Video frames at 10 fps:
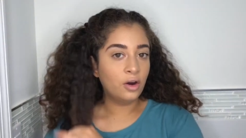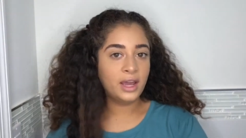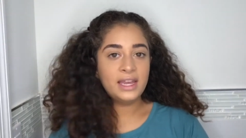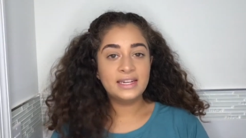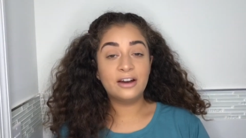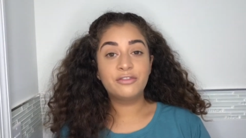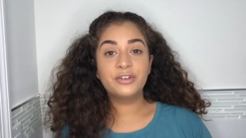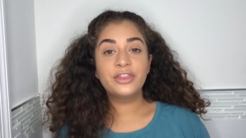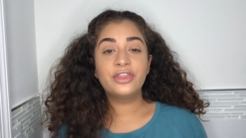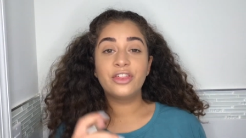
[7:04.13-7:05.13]
Okay, now
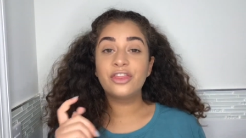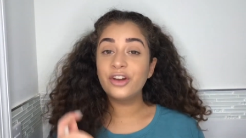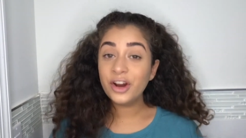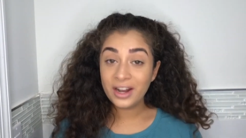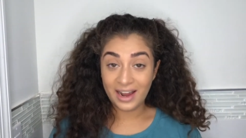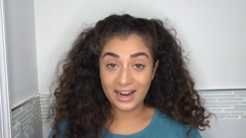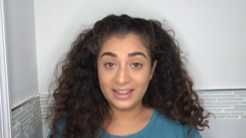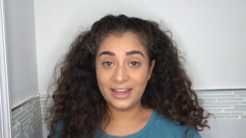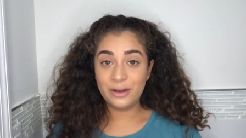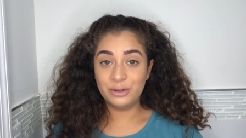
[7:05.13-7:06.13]
for the third
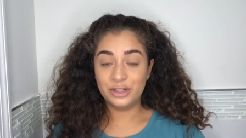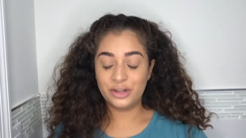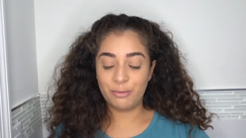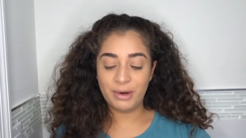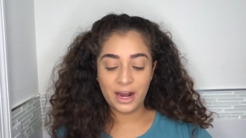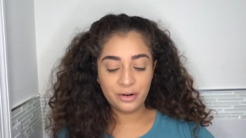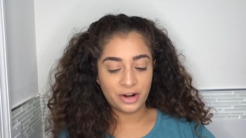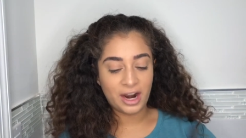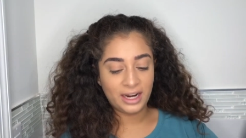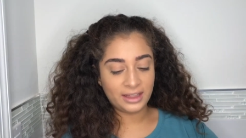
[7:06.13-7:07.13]
highlight, which is our
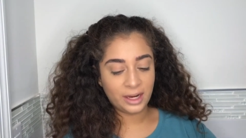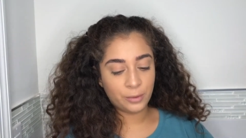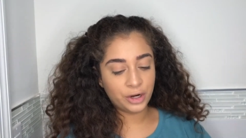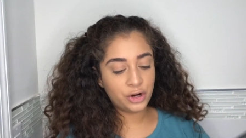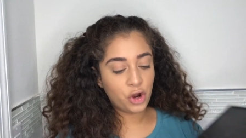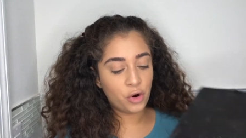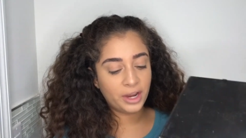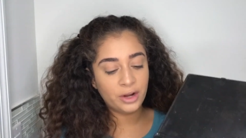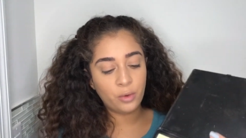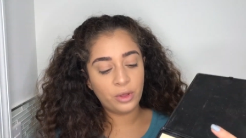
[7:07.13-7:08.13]
powder highlight, we're gonna go
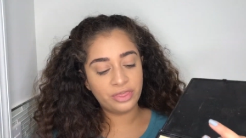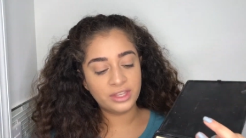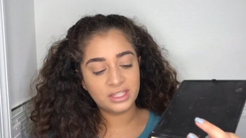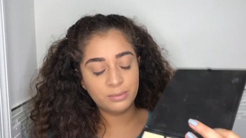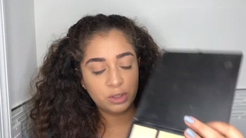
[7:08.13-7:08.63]
in with this